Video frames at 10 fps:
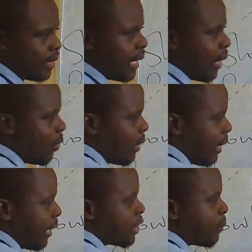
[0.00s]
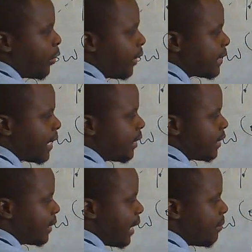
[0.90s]
Now, exponents are the
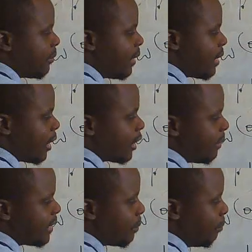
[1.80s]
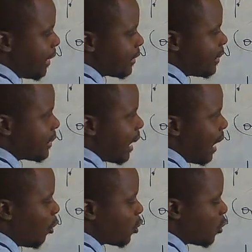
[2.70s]
same. That means bases
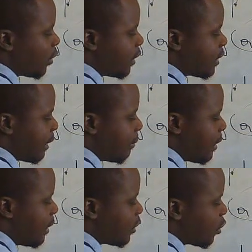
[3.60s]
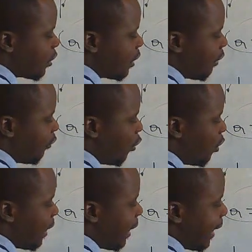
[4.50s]
are also the same. So therefore,
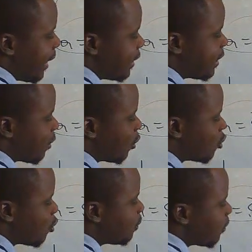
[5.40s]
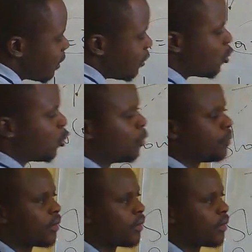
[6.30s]
a is equals to 2.